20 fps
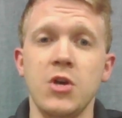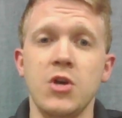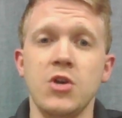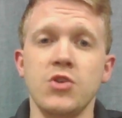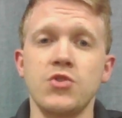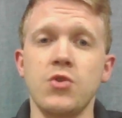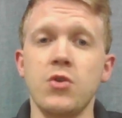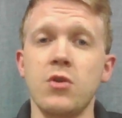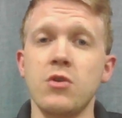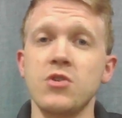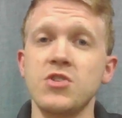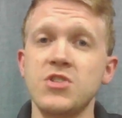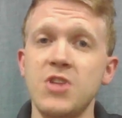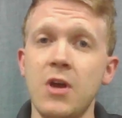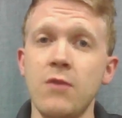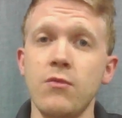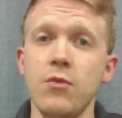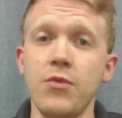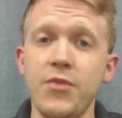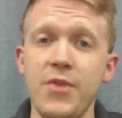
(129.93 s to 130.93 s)
So there are
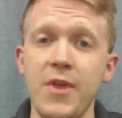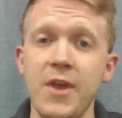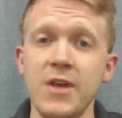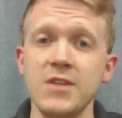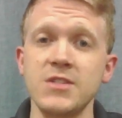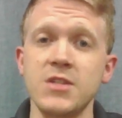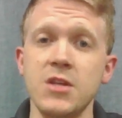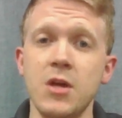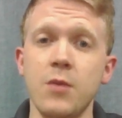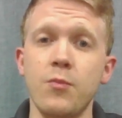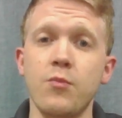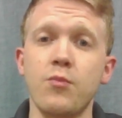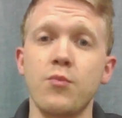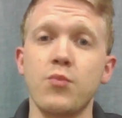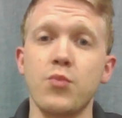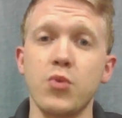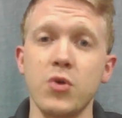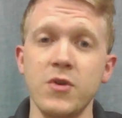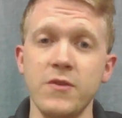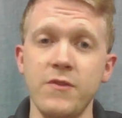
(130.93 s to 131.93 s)
several things that
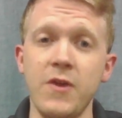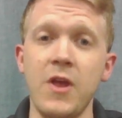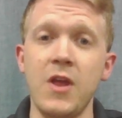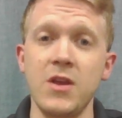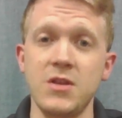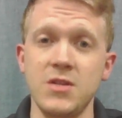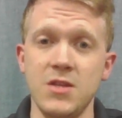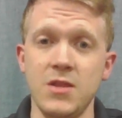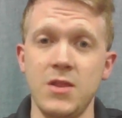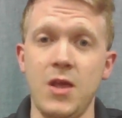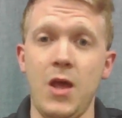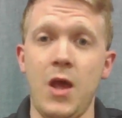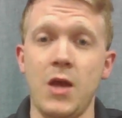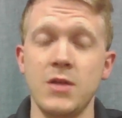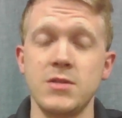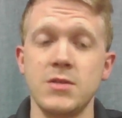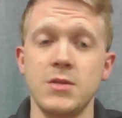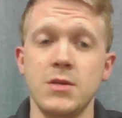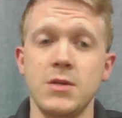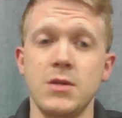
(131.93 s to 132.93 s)
prevent
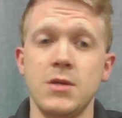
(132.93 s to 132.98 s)
that.